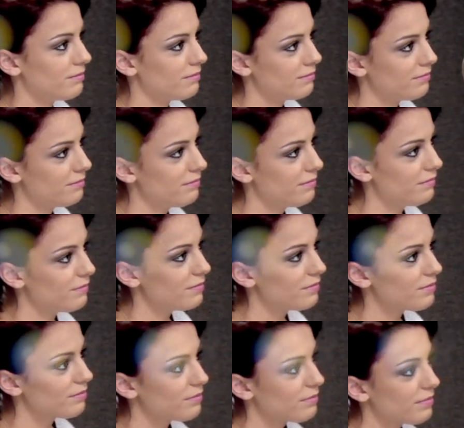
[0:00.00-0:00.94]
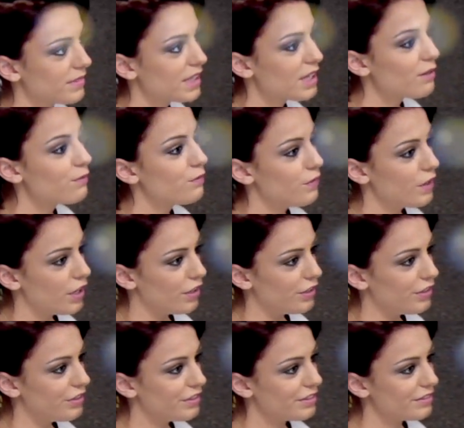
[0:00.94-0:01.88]
They're
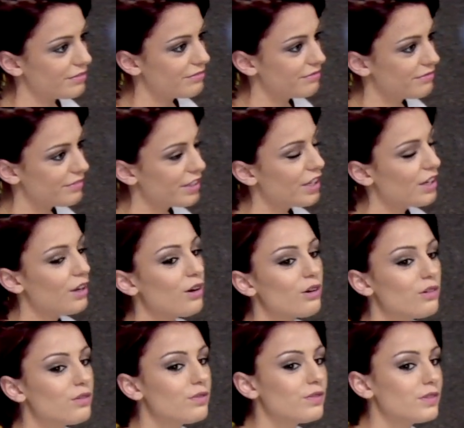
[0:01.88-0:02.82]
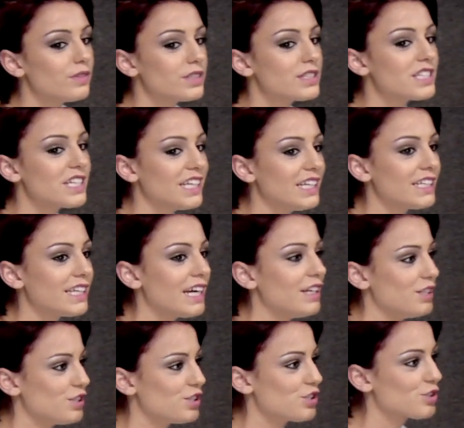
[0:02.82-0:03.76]
fun. A lot of
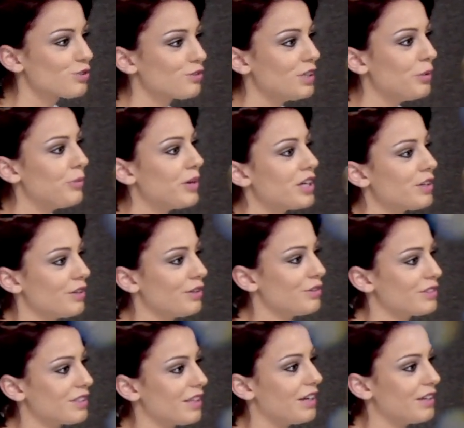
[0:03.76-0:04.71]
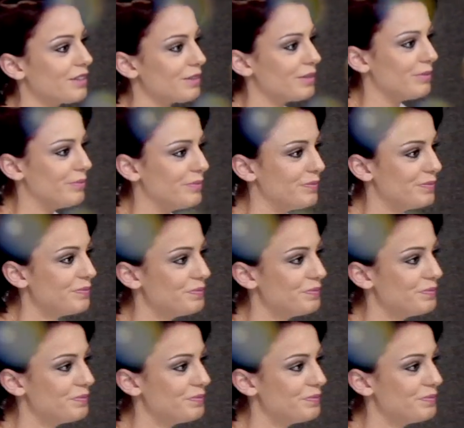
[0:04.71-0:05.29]
teenage screaming girls like them.